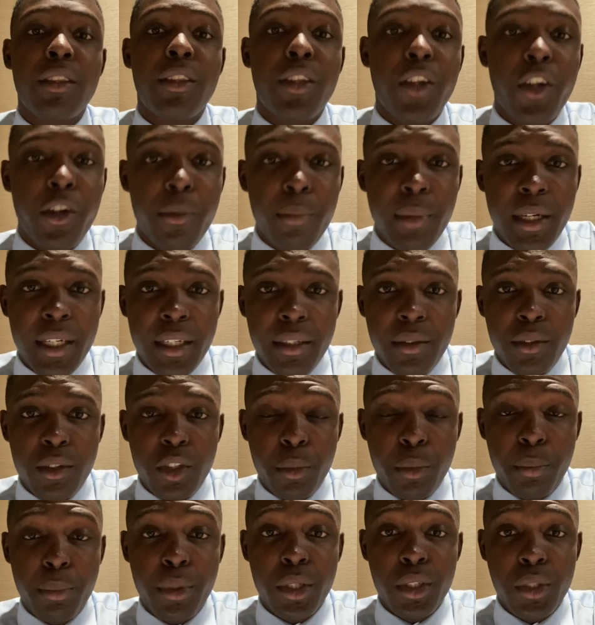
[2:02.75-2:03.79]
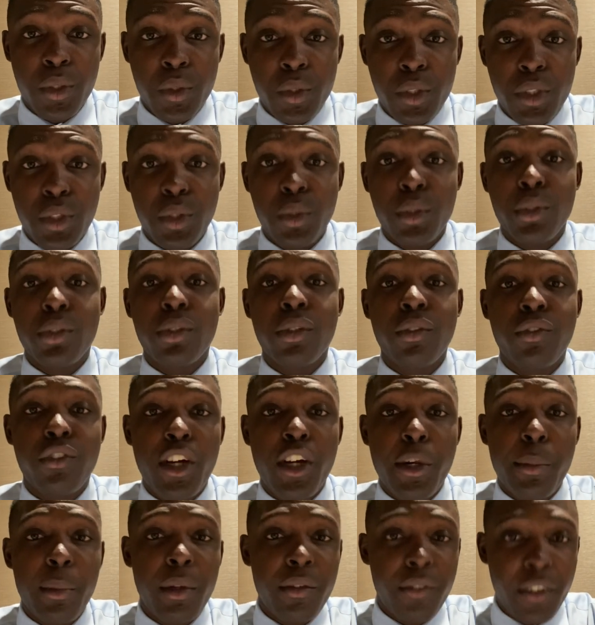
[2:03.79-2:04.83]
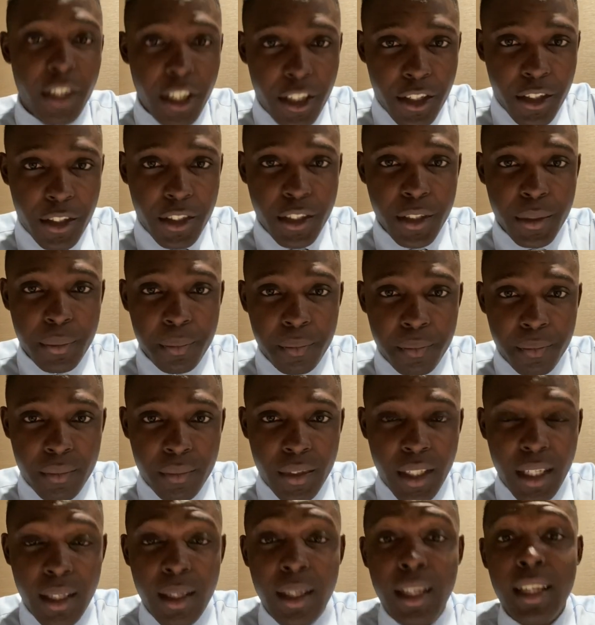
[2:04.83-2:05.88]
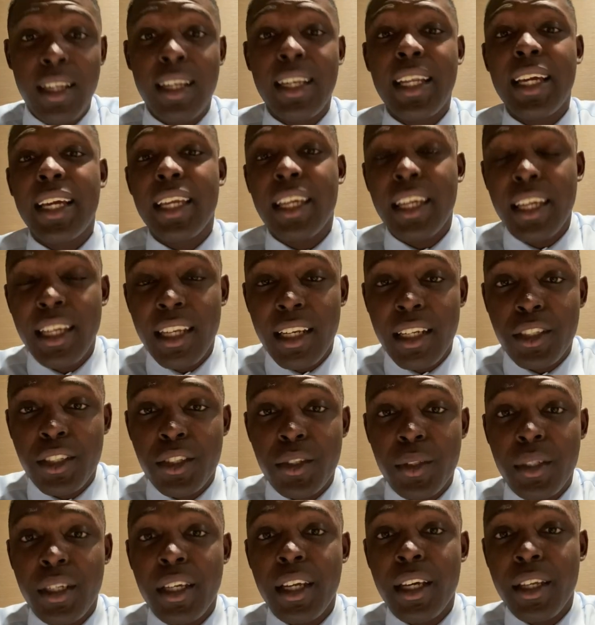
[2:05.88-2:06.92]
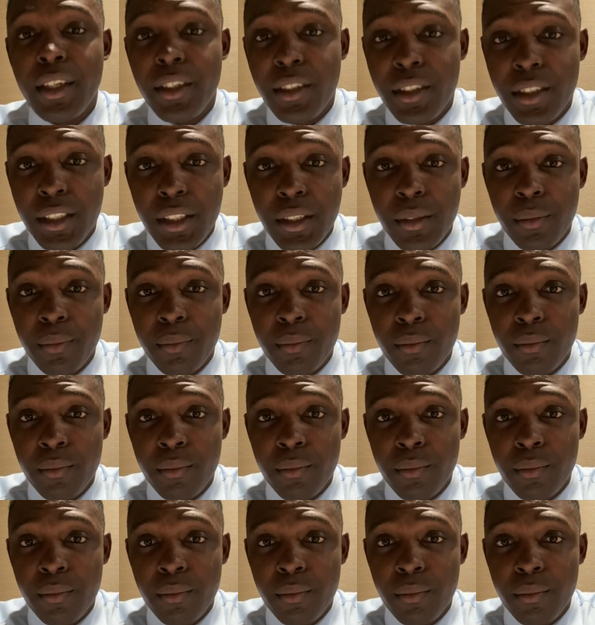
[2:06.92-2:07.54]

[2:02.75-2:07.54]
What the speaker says: turbine to produce useful form of energy, like electric energy.